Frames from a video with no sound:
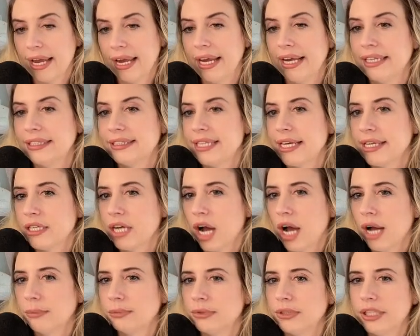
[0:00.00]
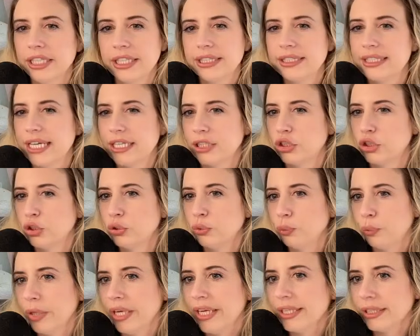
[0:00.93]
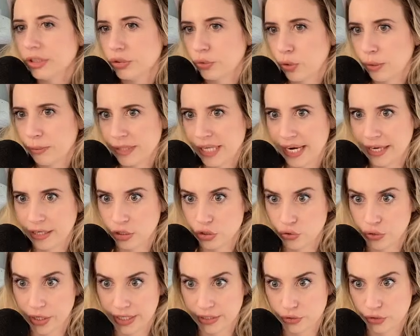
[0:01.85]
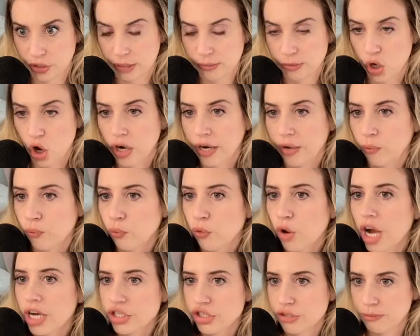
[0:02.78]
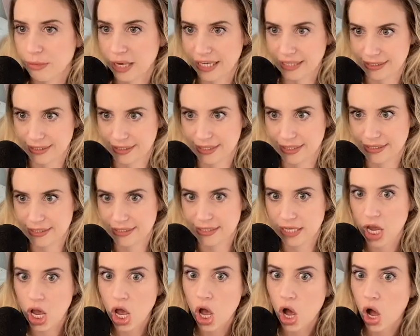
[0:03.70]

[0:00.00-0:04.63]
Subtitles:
It could take 2 weeks to obtain a transcript on a rush basis.